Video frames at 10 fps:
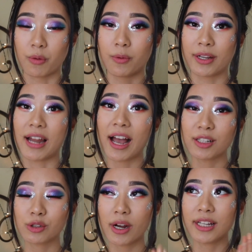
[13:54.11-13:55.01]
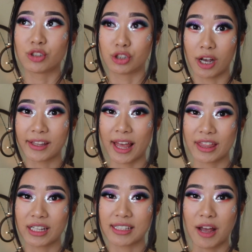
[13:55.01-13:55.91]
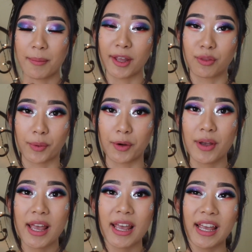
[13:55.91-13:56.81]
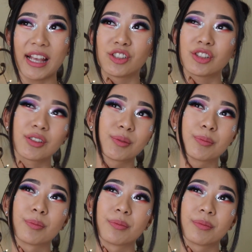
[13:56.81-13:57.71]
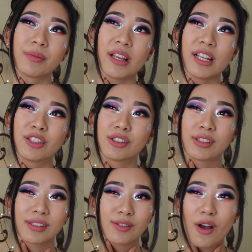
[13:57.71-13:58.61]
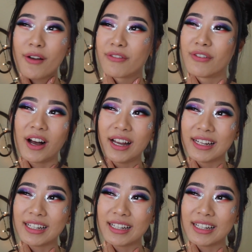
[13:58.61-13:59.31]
When I try and chug that thing down my throat, it's just not fun.